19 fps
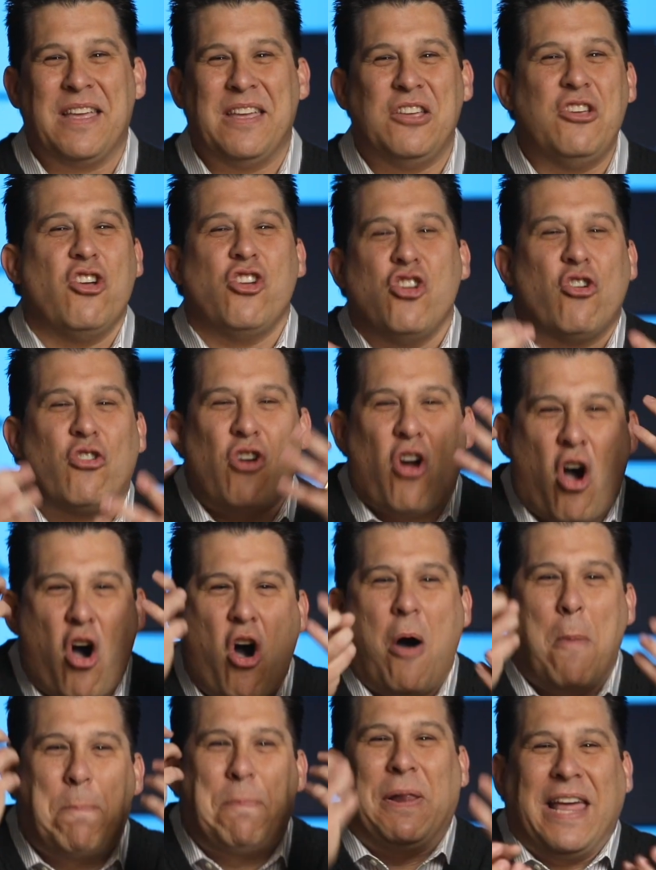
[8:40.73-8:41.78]
You're
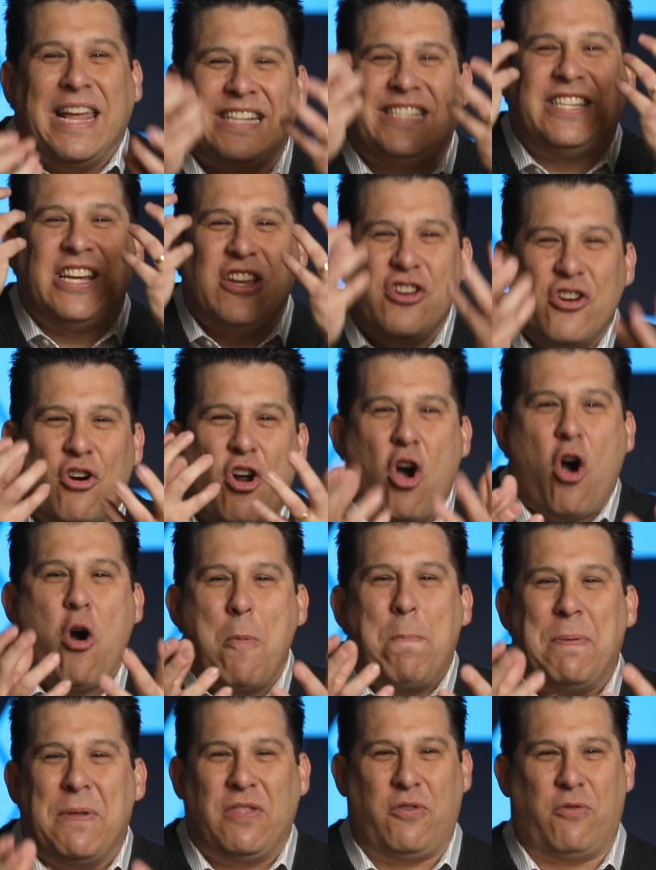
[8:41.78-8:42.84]
all placing your
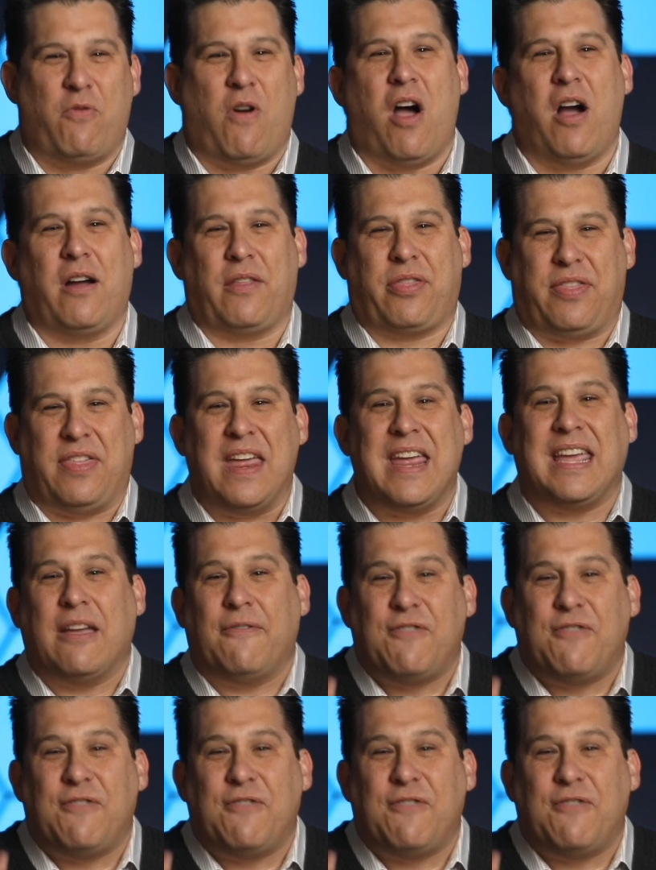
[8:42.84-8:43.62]
hope in the wrong thing.